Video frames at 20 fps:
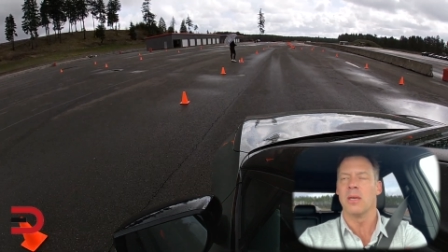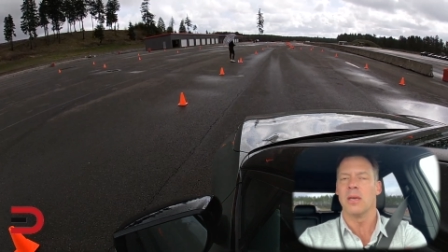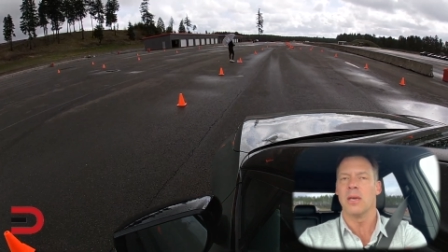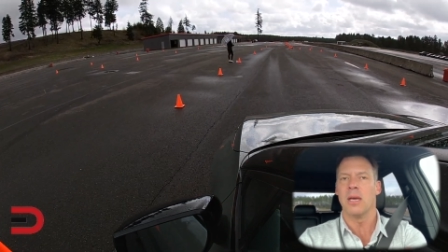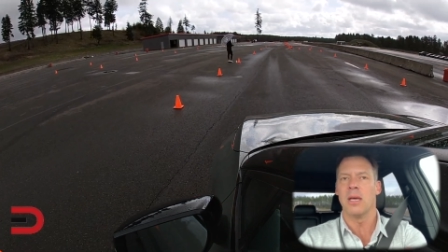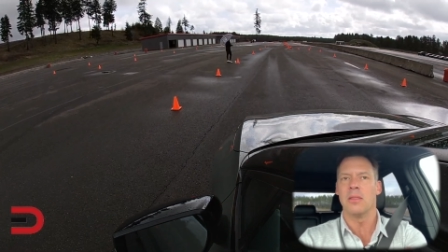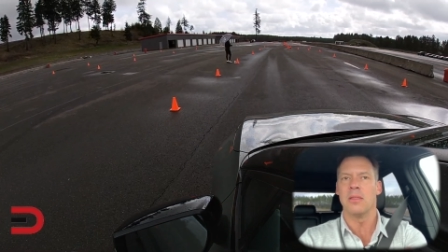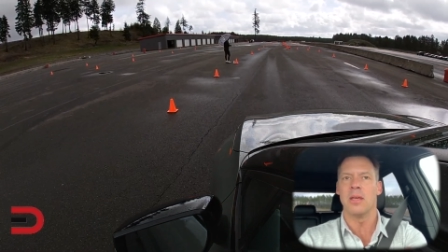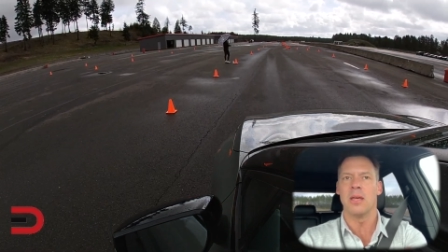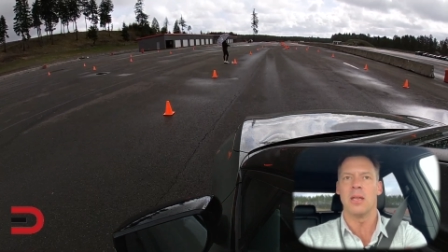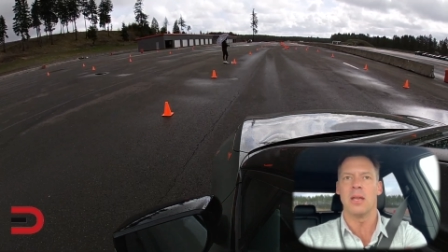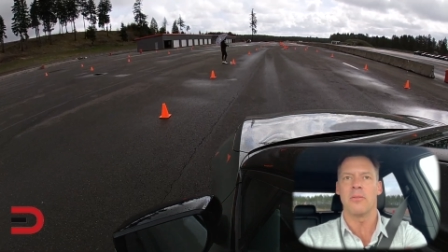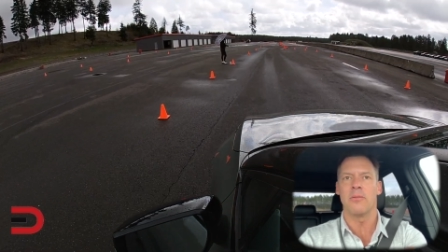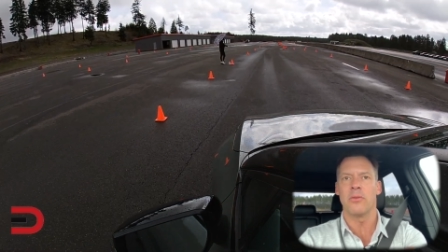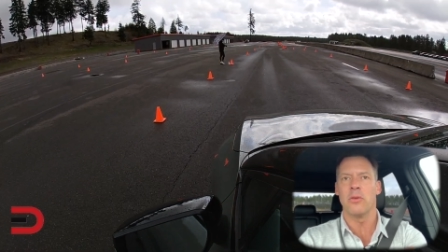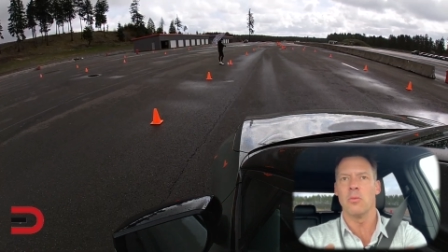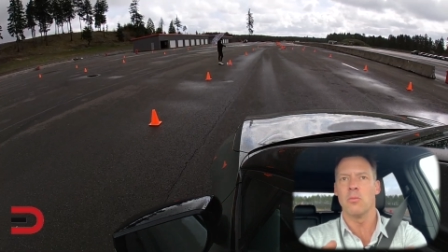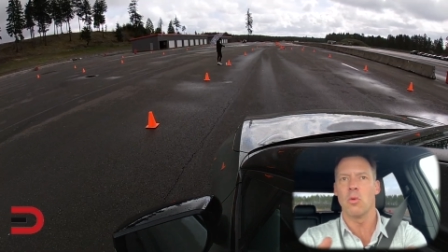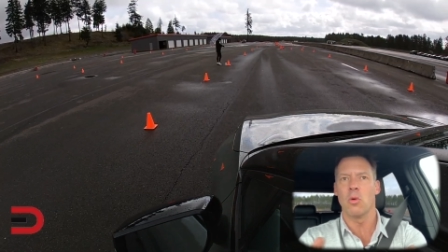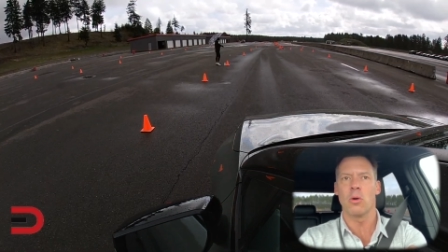and then a
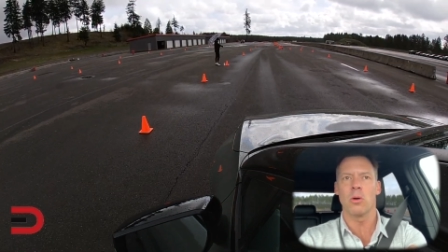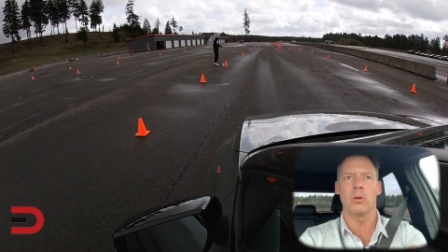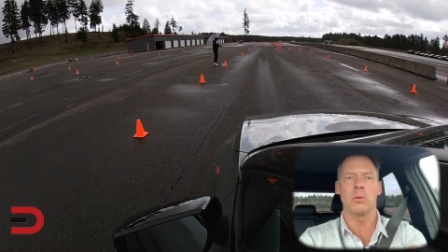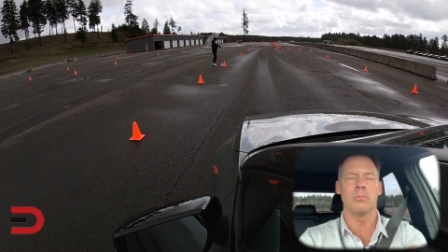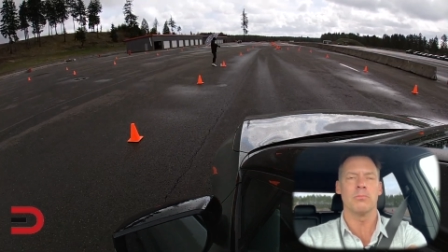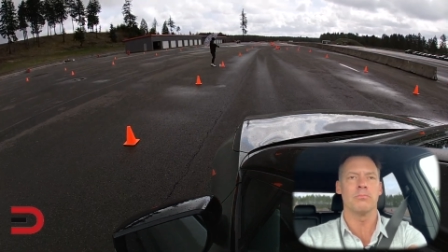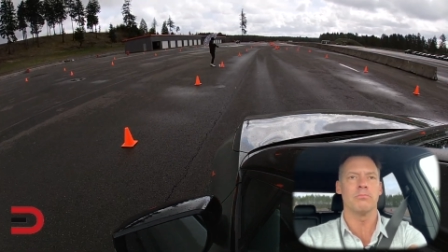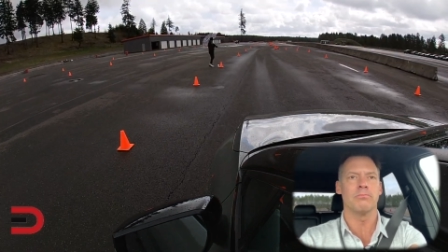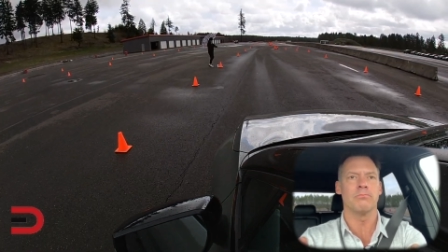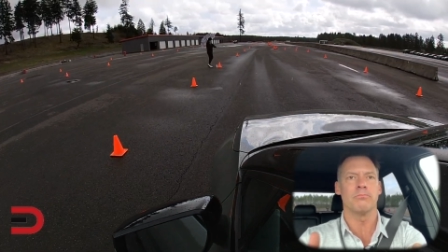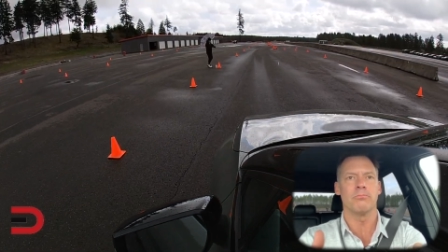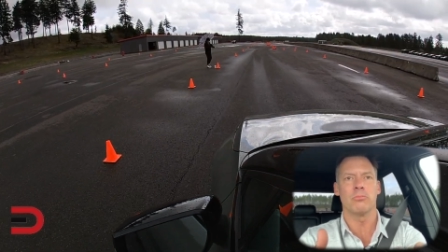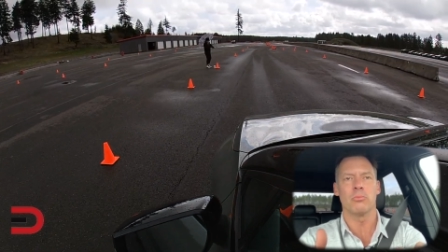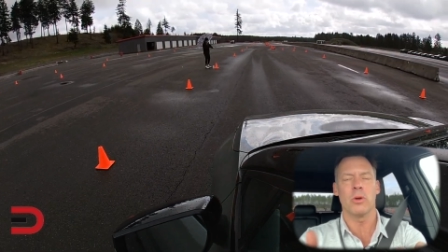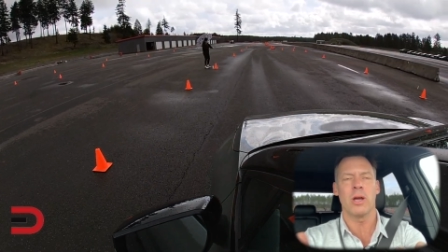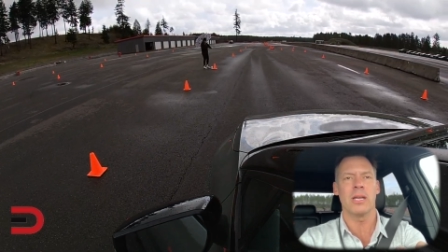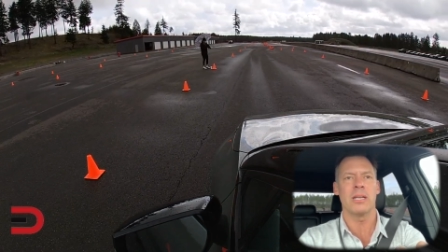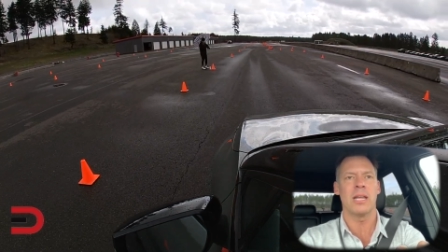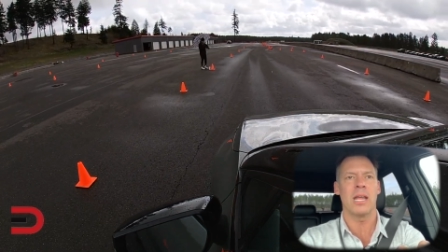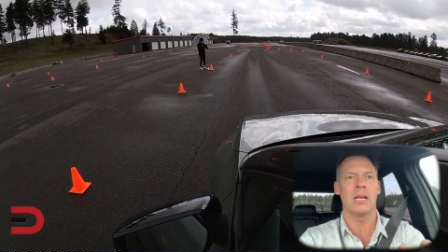few more
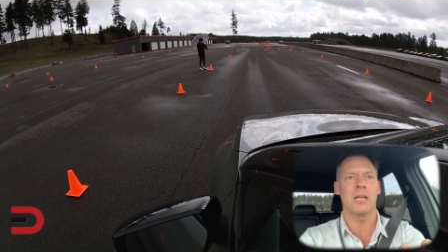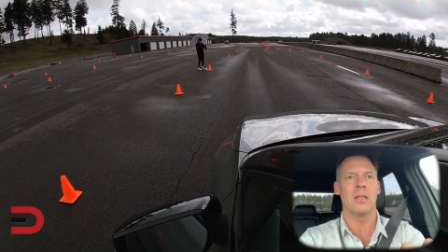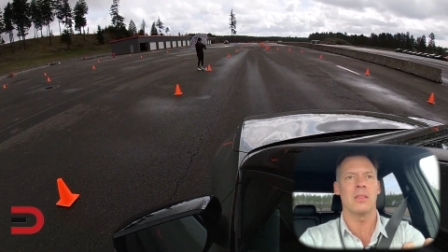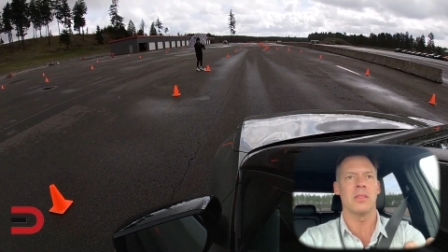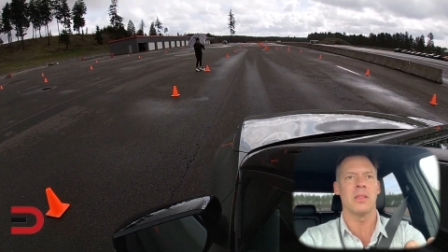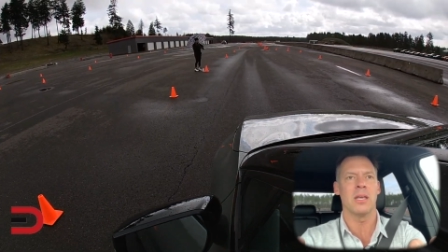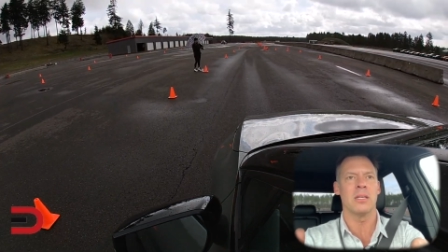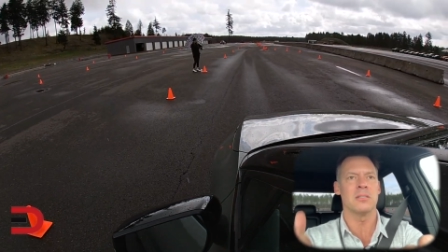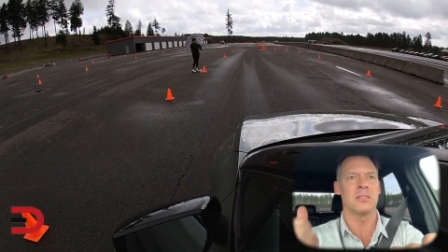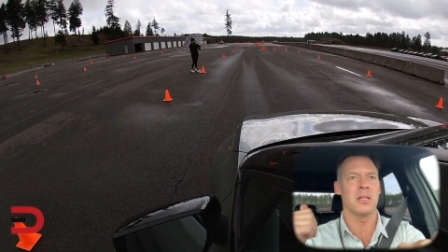ride and handling things,